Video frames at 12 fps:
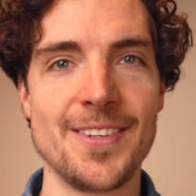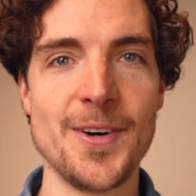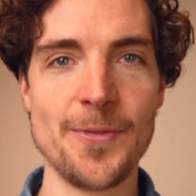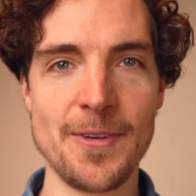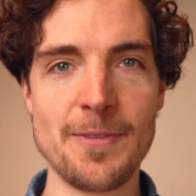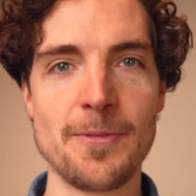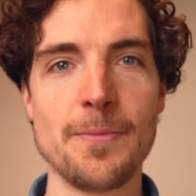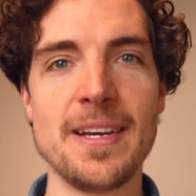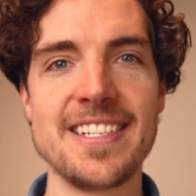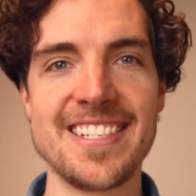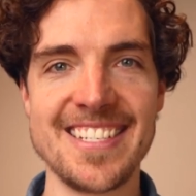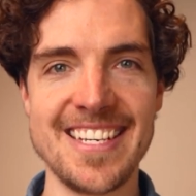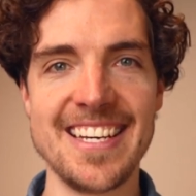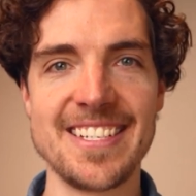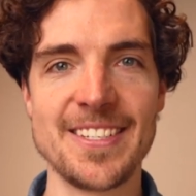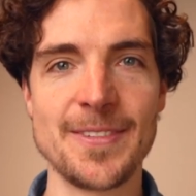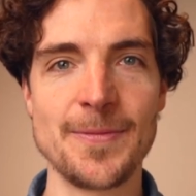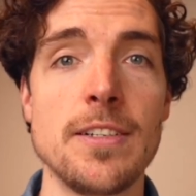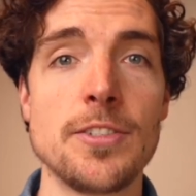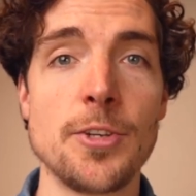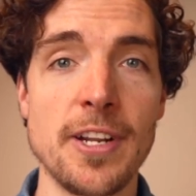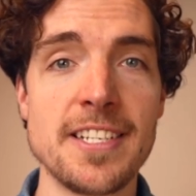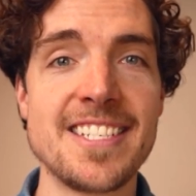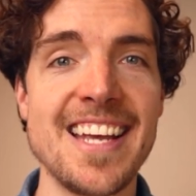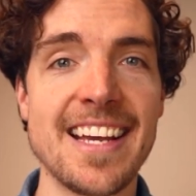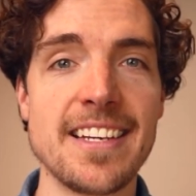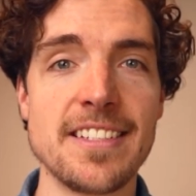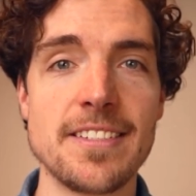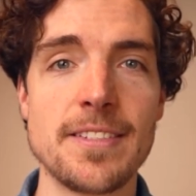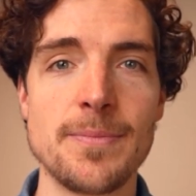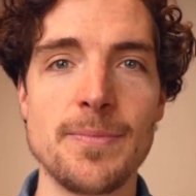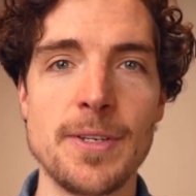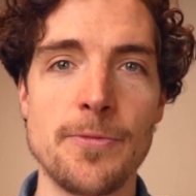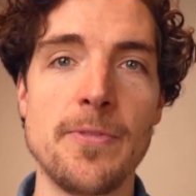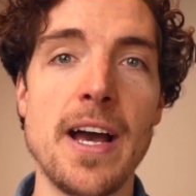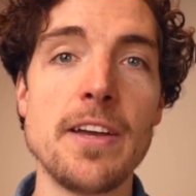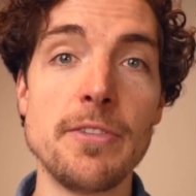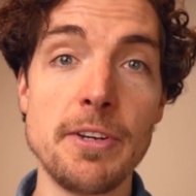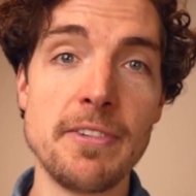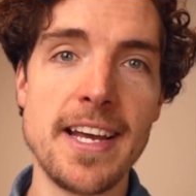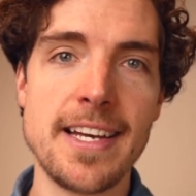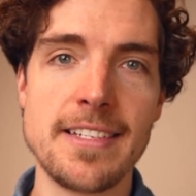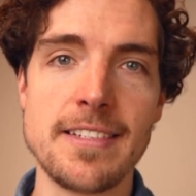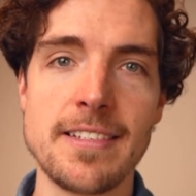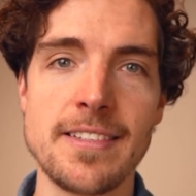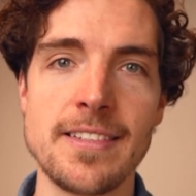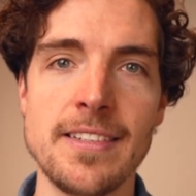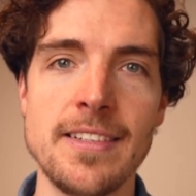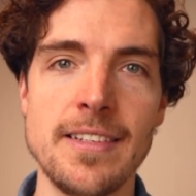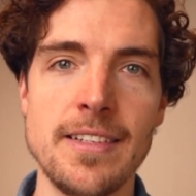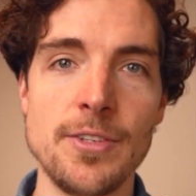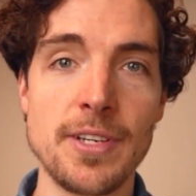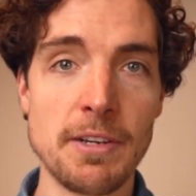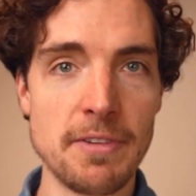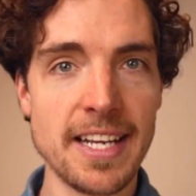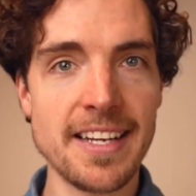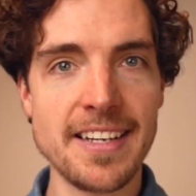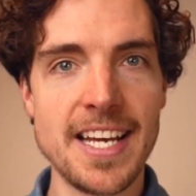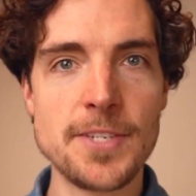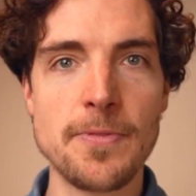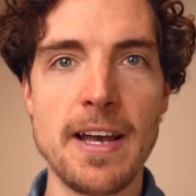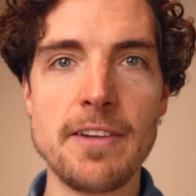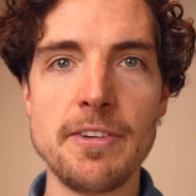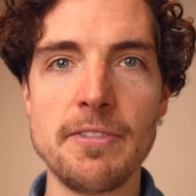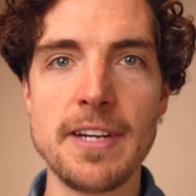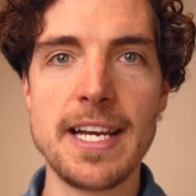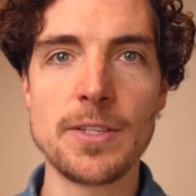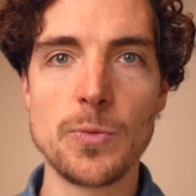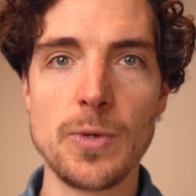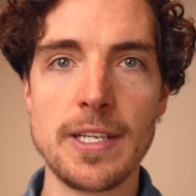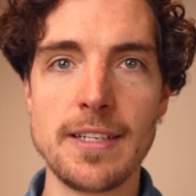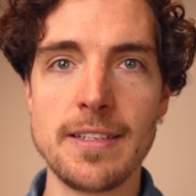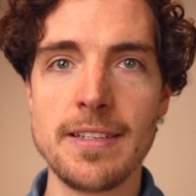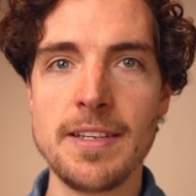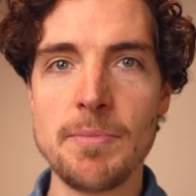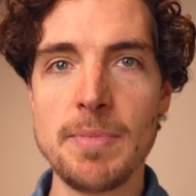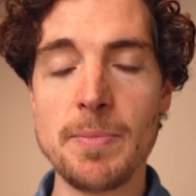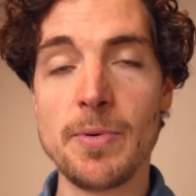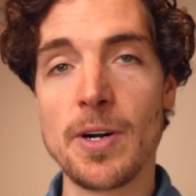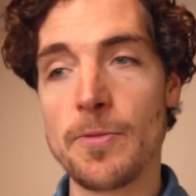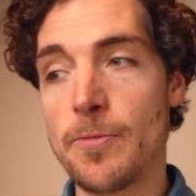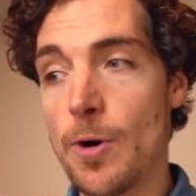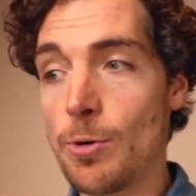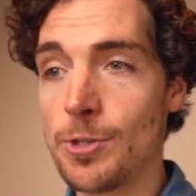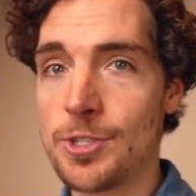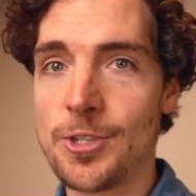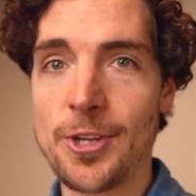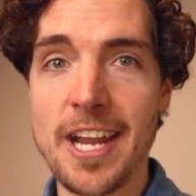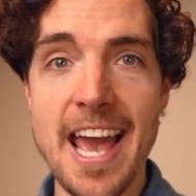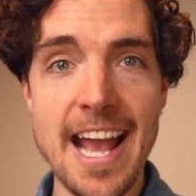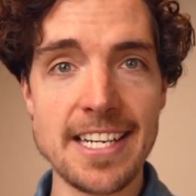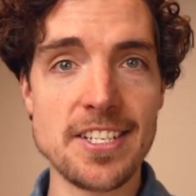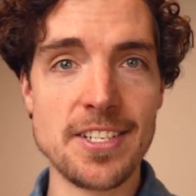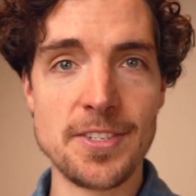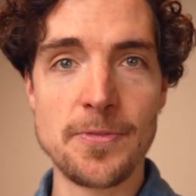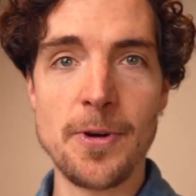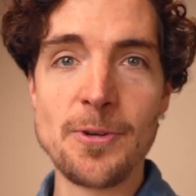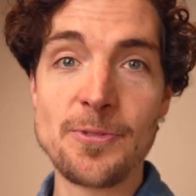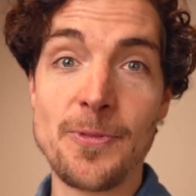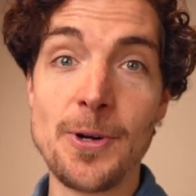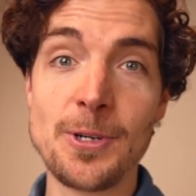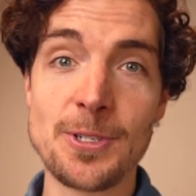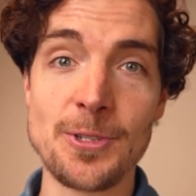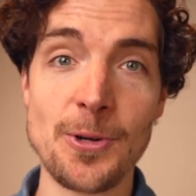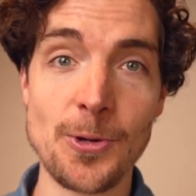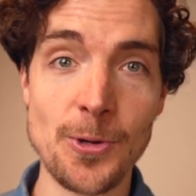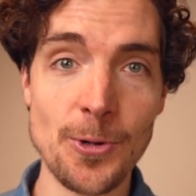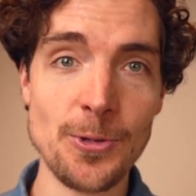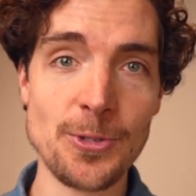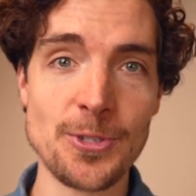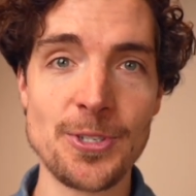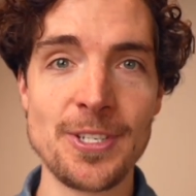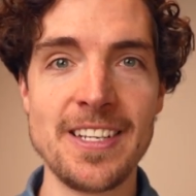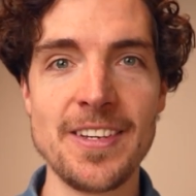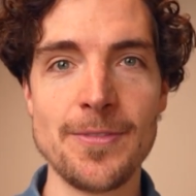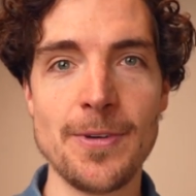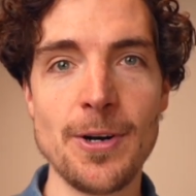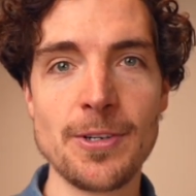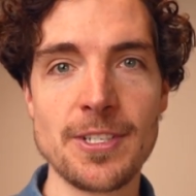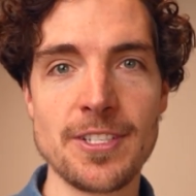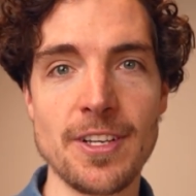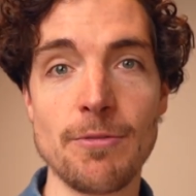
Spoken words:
of information yet. So then second, fiery red. You can recognize fiery red when people are focused on actions, focused on goals, focused on